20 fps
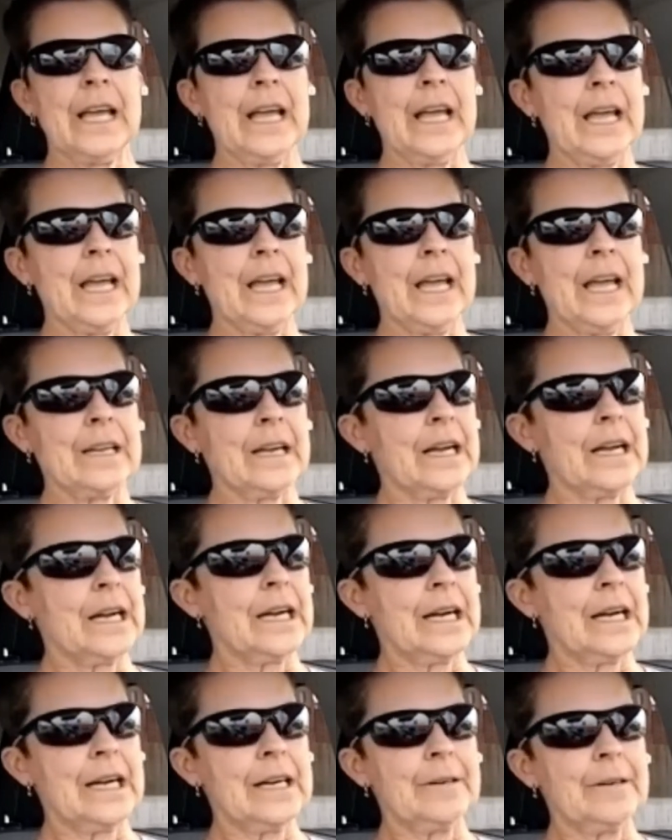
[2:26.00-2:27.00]
And
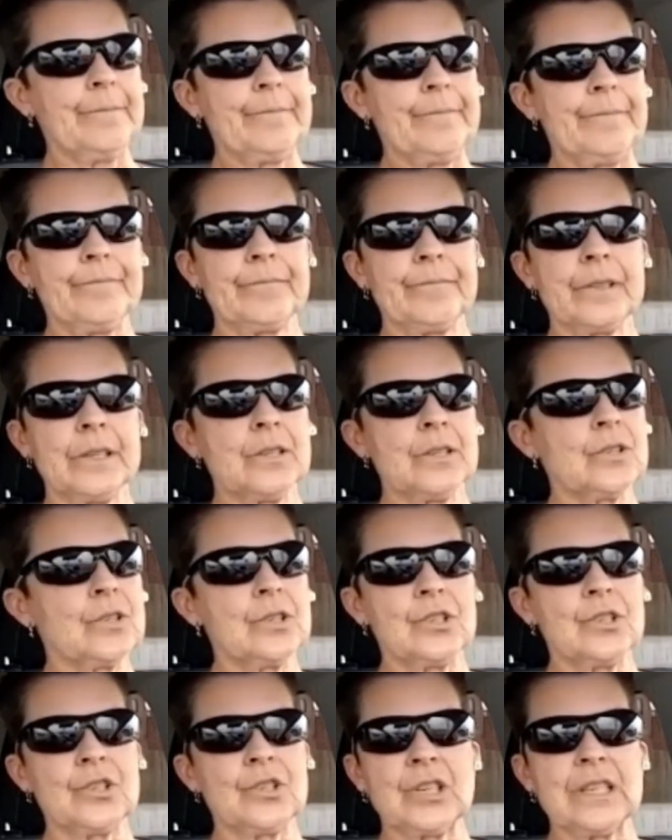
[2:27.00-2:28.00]
wow.
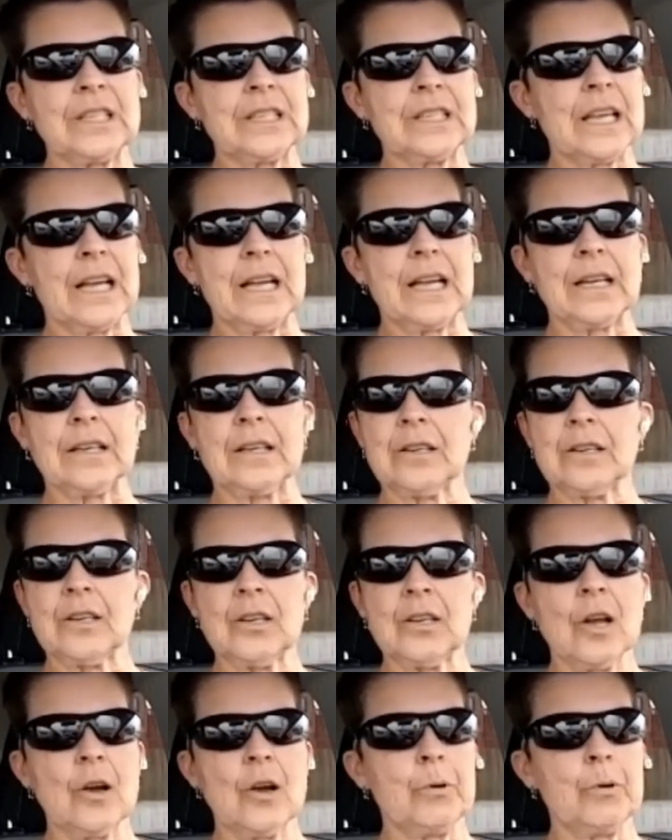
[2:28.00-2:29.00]
She said,
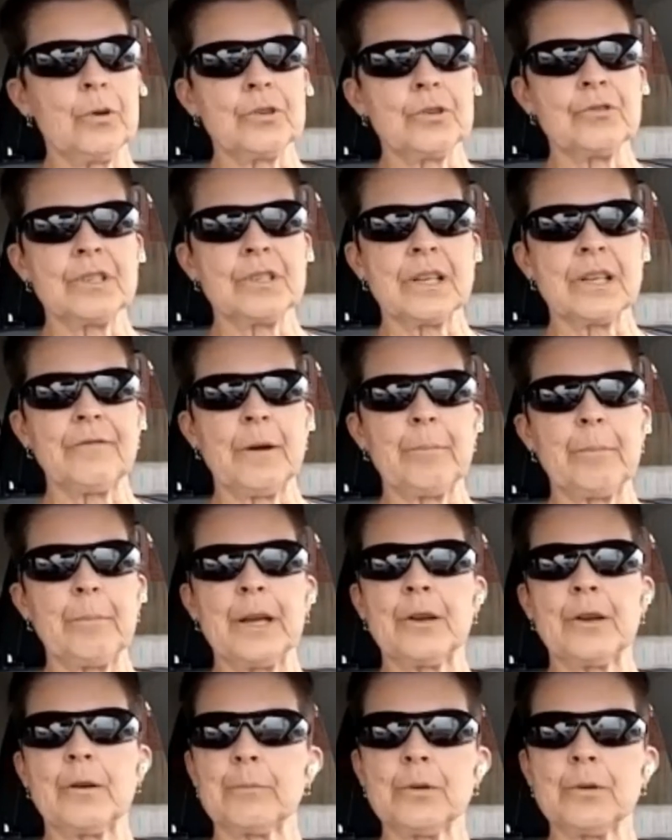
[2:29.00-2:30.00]
pull yourself up
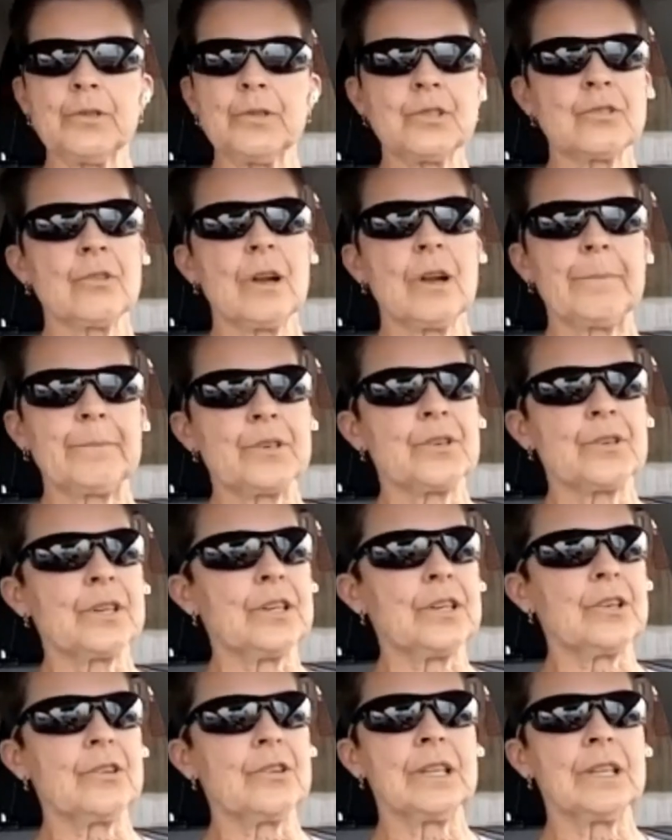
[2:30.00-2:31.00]
by your bootstraps. You
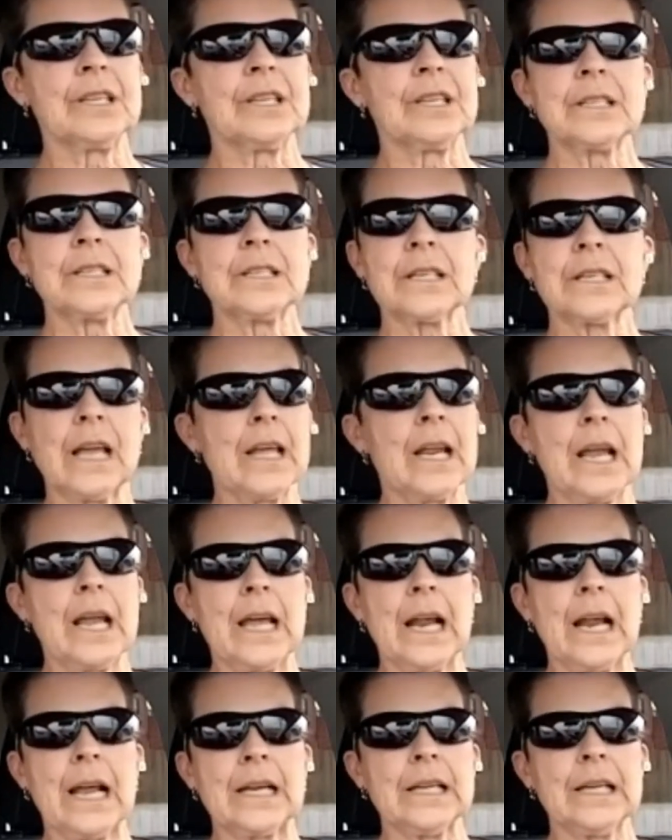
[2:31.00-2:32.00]
can do this.
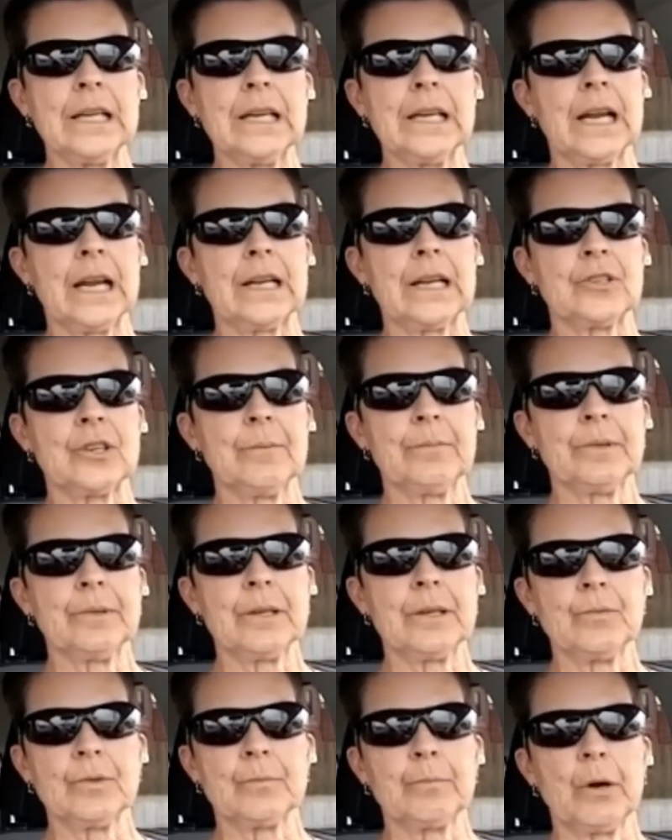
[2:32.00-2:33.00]
And I did. I jumped
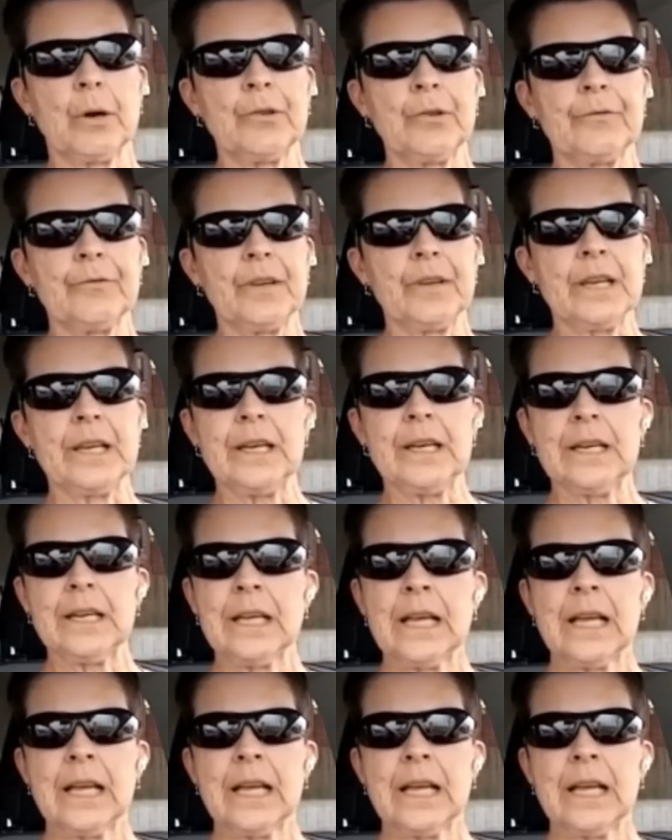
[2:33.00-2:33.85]
in with both feet.